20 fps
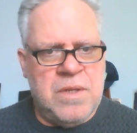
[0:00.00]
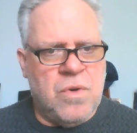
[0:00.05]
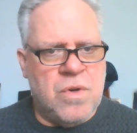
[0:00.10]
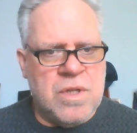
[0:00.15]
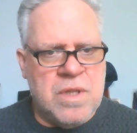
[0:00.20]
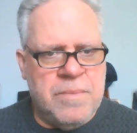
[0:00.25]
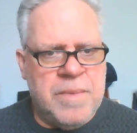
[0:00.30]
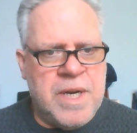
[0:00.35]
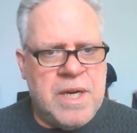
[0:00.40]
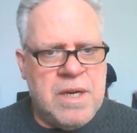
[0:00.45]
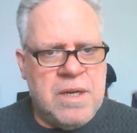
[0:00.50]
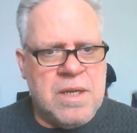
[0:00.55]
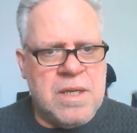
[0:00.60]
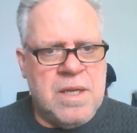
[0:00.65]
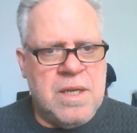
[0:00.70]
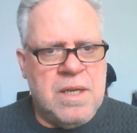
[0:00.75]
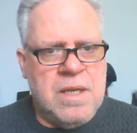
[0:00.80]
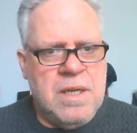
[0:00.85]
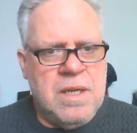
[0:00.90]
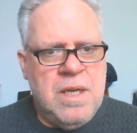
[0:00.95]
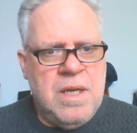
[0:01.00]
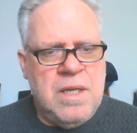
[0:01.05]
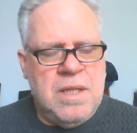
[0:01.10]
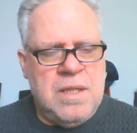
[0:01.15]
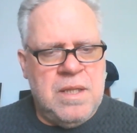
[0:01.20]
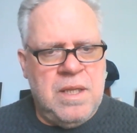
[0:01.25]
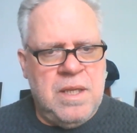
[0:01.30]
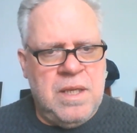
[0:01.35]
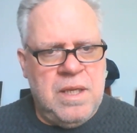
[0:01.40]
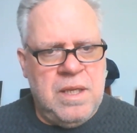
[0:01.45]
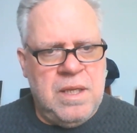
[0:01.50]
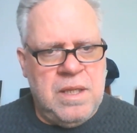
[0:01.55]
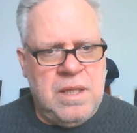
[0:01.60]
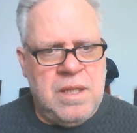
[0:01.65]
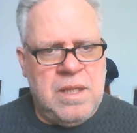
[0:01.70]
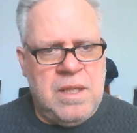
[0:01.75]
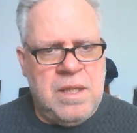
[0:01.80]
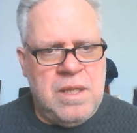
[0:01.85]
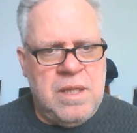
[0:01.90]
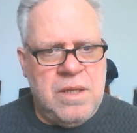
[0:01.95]
North America. The
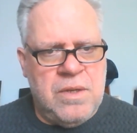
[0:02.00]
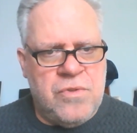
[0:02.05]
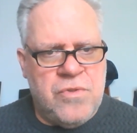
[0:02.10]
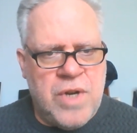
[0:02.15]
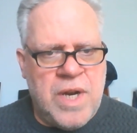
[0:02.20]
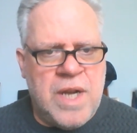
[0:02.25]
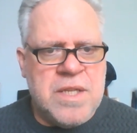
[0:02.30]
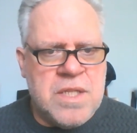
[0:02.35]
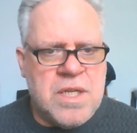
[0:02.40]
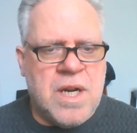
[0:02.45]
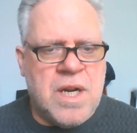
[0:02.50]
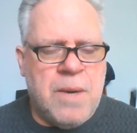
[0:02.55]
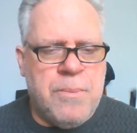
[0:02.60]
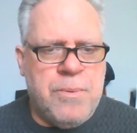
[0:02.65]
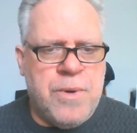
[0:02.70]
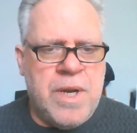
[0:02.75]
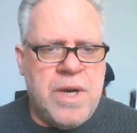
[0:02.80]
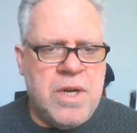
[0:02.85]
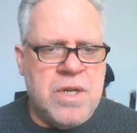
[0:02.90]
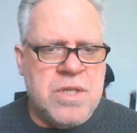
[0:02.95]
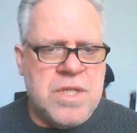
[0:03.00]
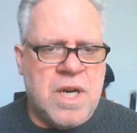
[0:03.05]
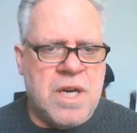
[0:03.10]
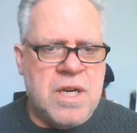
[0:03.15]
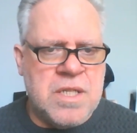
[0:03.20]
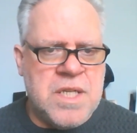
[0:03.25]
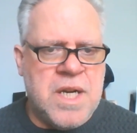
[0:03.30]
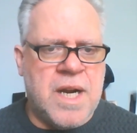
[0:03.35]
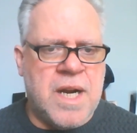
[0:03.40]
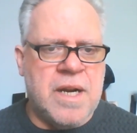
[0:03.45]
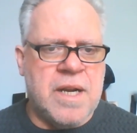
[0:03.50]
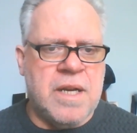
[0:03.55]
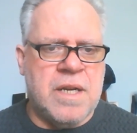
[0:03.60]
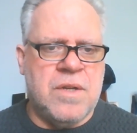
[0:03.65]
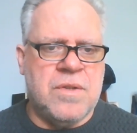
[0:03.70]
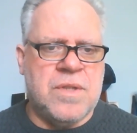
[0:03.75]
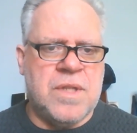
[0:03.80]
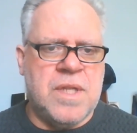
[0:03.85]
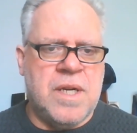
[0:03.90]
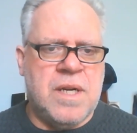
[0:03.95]
transit operators are a target
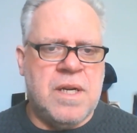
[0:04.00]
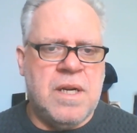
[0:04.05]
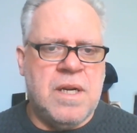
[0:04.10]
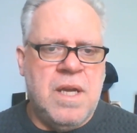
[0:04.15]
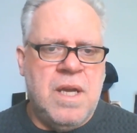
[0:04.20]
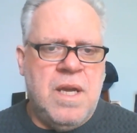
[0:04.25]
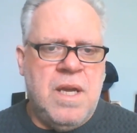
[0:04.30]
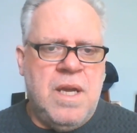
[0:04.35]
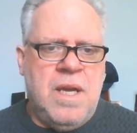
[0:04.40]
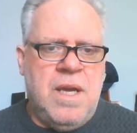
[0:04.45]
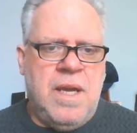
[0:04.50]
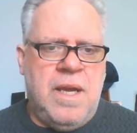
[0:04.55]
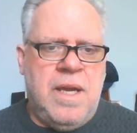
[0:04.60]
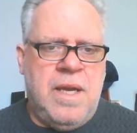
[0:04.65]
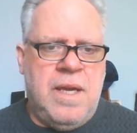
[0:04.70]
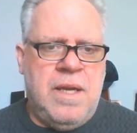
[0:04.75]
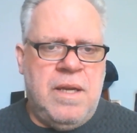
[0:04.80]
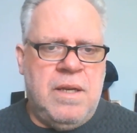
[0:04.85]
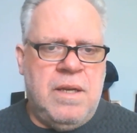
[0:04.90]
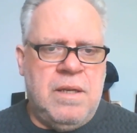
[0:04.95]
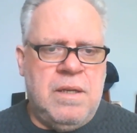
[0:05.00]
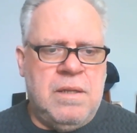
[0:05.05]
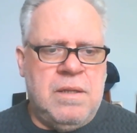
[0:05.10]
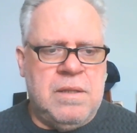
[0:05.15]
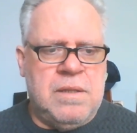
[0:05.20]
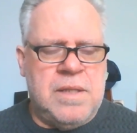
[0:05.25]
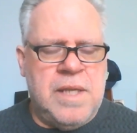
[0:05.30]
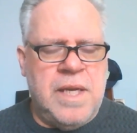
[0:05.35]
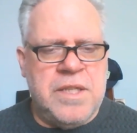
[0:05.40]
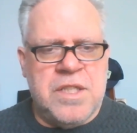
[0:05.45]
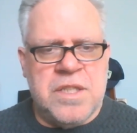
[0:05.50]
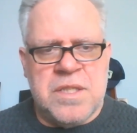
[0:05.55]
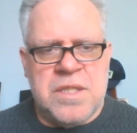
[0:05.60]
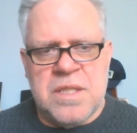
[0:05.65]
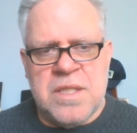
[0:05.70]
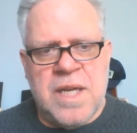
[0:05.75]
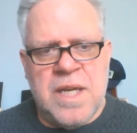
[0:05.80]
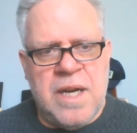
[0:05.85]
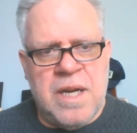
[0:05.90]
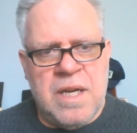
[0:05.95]
out there. and they just
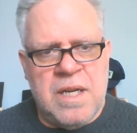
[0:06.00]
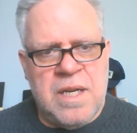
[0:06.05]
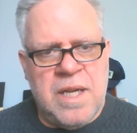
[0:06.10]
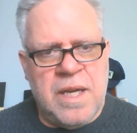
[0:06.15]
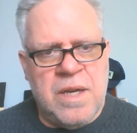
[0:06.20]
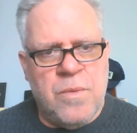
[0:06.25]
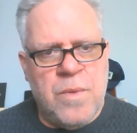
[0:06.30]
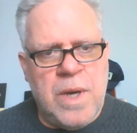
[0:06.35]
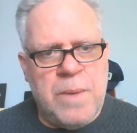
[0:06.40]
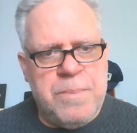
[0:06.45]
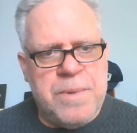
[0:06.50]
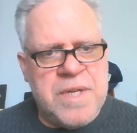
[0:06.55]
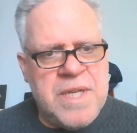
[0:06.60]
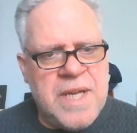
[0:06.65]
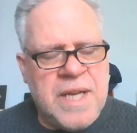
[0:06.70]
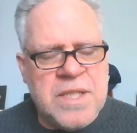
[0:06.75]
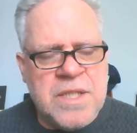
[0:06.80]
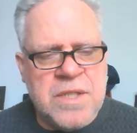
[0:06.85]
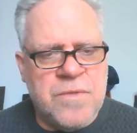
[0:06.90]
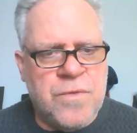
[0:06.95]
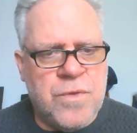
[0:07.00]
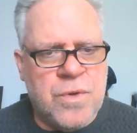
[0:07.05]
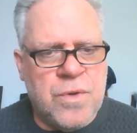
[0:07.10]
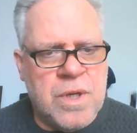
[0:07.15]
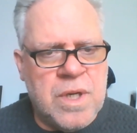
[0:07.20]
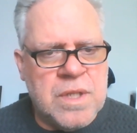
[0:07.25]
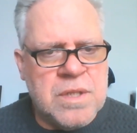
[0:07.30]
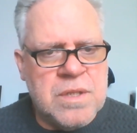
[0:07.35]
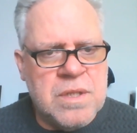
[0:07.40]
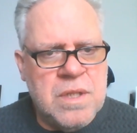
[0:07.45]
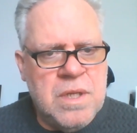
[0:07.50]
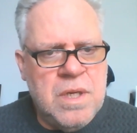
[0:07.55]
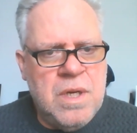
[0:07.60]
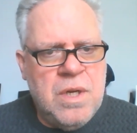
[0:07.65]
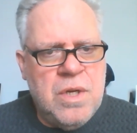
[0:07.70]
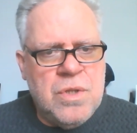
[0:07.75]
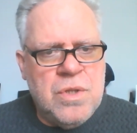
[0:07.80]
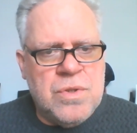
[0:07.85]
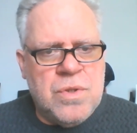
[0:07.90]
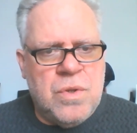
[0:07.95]
decided to take away protection for us.
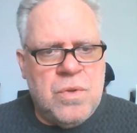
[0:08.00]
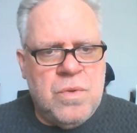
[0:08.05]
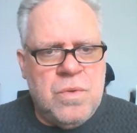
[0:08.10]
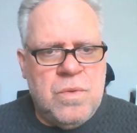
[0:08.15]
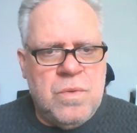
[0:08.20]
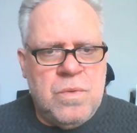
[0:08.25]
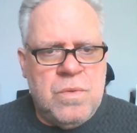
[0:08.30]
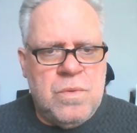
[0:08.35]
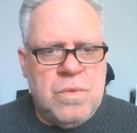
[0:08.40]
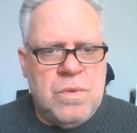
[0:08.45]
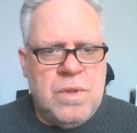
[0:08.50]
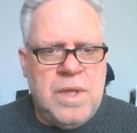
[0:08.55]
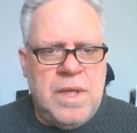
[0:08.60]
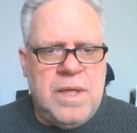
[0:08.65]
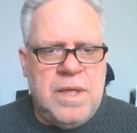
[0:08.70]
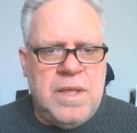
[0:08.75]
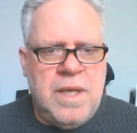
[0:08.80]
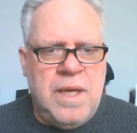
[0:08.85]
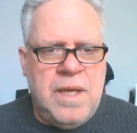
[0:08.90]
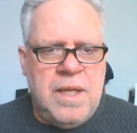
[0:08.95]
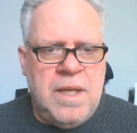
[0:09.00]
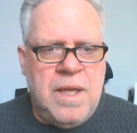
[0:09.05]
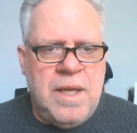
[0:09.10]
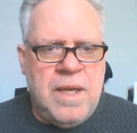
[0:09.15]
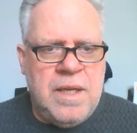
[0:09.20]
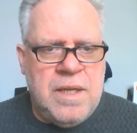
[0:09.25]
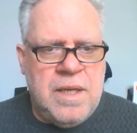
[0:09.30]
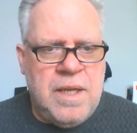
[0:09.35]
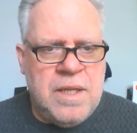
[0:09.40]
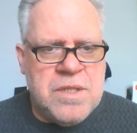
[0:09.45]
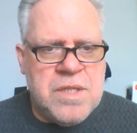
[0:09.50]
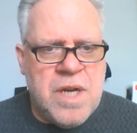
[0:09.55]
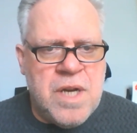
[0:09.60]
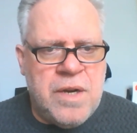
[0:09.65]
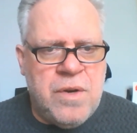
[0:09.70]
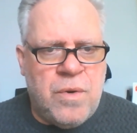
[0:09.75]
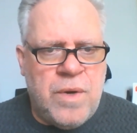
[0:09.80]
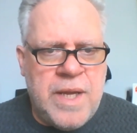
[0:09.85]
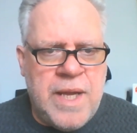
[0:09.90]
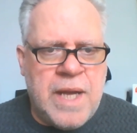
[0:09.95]
So it's not
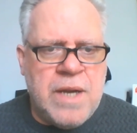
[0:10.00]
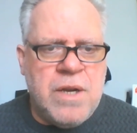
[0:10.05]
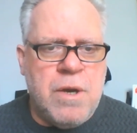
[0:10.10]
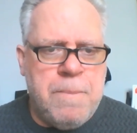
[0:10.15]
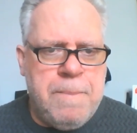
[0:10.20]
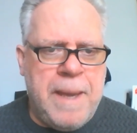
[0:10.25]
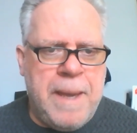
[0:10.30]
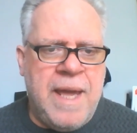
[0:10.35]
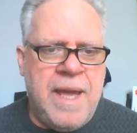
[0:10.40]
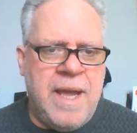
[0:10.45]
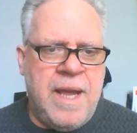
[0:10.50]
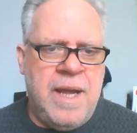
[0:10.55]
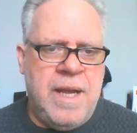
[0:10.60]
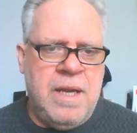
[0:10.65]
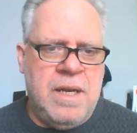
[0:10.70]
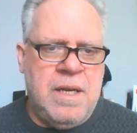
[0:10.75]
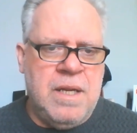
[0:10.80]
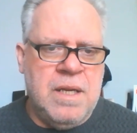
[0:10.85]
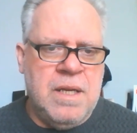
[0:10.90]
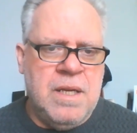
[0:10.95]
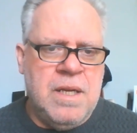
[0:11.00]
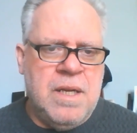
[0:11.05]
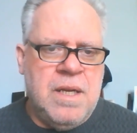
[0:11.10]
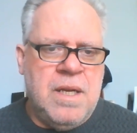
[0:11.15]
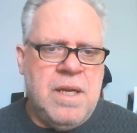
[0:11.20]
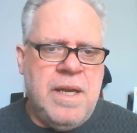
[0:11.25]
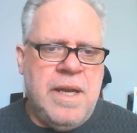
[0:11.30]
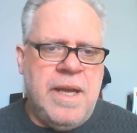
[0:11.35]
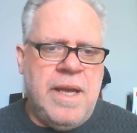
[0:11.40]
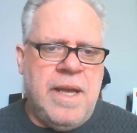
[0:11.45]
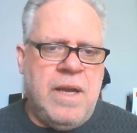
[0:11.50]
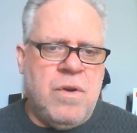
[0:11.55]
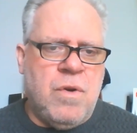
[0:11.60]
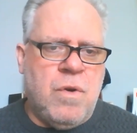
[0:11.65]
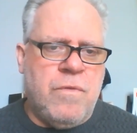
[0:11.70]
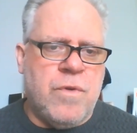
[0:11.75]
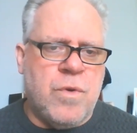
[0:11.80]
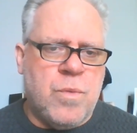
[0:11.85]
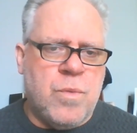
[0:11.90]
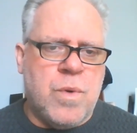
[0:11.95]
only underpaid and
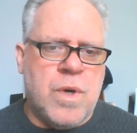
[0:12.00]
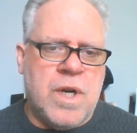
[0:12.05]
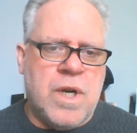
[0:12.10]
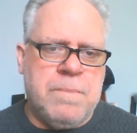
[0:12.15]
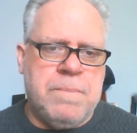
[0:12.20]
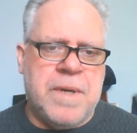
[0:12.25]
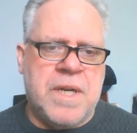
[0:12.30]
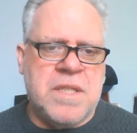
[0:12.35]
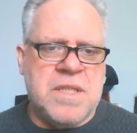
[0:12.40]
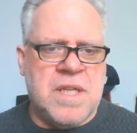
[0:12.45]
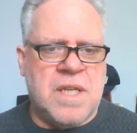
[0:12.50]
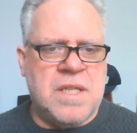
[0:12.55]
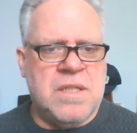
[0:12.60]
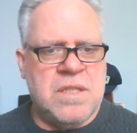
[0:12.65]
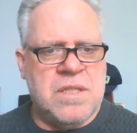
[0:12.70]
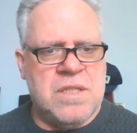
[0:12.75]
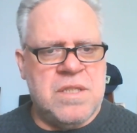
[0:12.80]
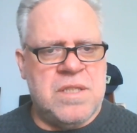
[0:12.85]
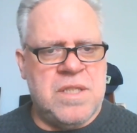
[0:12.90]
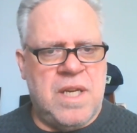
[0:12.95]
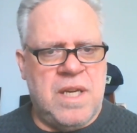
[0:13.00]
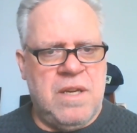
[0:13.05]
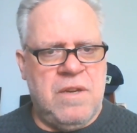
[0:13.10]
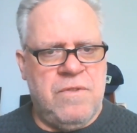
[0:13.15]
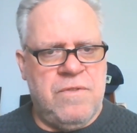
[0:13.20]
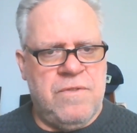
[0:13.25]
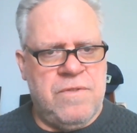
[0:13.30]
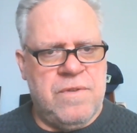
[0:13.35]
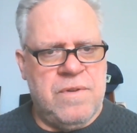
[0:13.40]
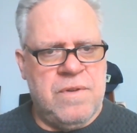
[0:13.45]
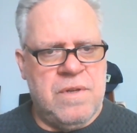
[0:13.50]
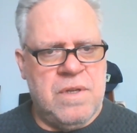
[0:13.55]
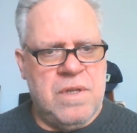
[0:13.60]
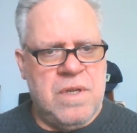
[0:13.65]
overworked, but it's unsafe.